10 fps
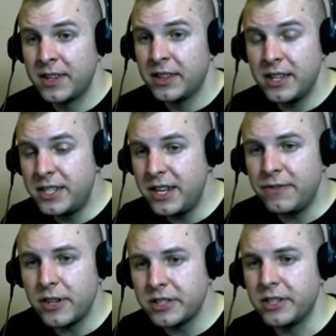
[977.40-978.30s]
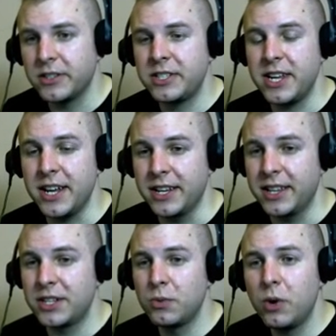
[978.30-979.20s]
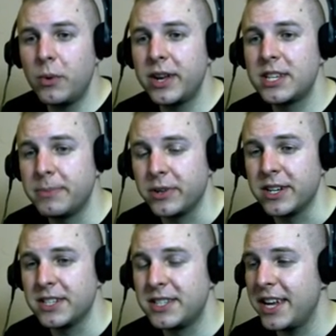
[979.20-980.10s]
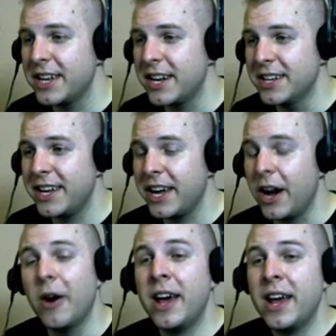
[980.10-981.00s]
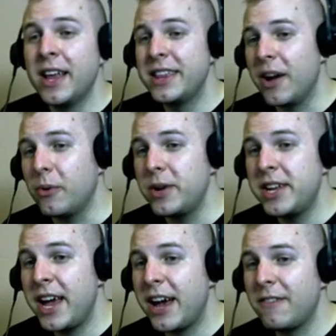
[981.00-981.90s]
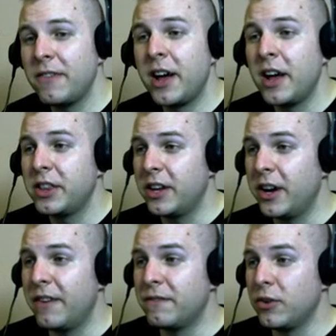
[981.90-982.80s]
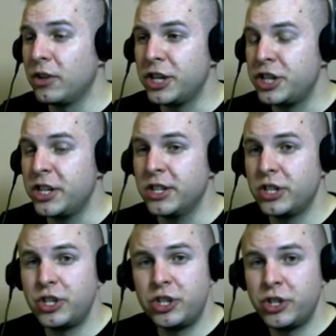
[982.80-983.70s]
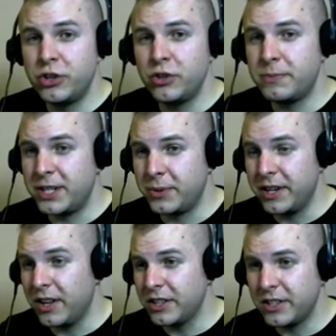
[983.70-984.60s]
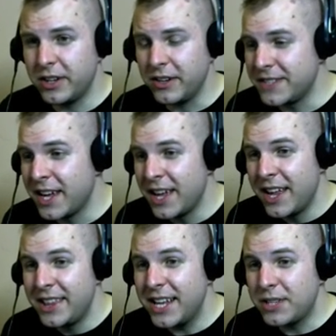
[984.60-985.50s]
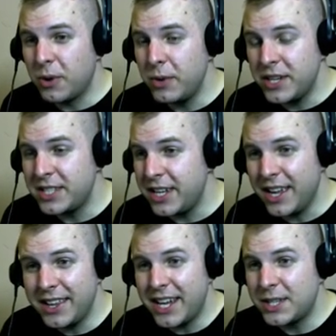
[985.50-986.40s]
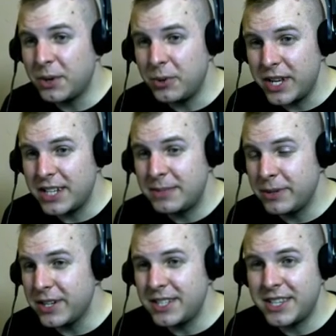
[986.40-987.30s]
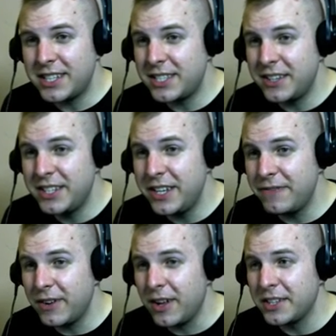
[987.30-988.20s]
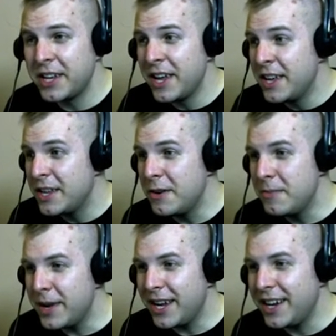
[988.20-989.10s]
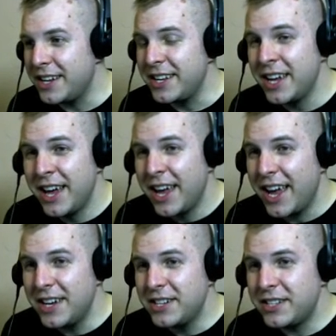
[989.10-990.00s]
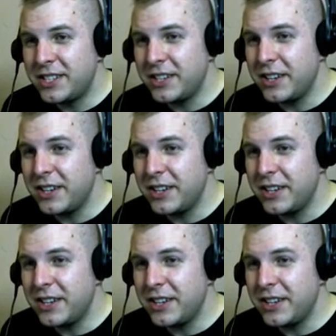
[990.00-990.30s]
The default understanding, that's what we experience day in and day out, that we have the volition to choose between alternatives. That's what we see, that's what we experience, that's the default humanity, and just